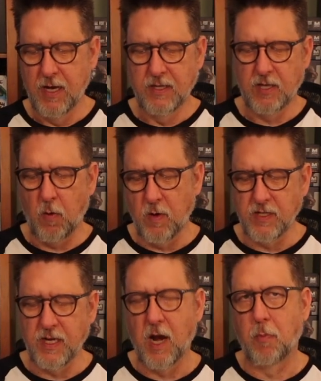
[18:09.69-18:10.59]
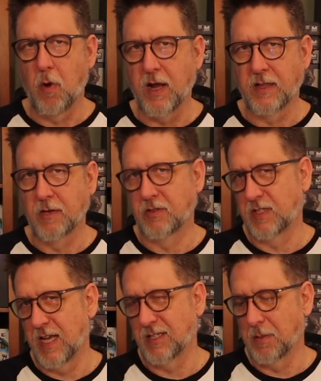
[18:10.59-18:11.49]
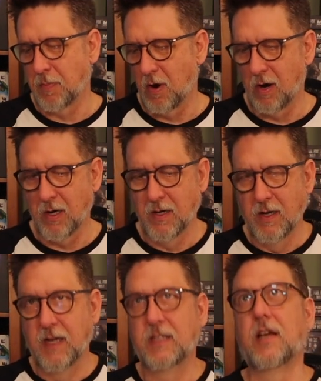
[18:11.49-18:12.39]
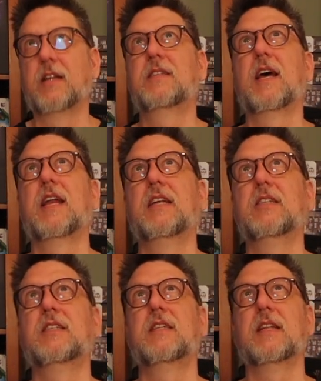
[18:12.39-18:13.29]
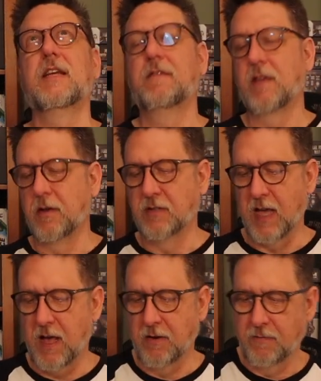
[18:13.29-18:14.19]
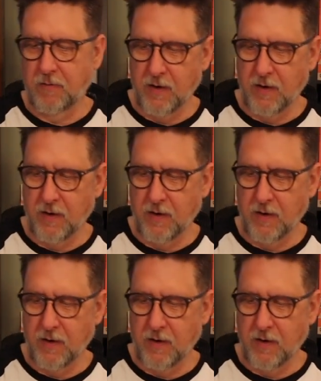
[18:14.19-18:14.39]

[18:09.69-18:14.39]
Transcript: So I wasn't going to break those sets apart, so I decided just to leave those out for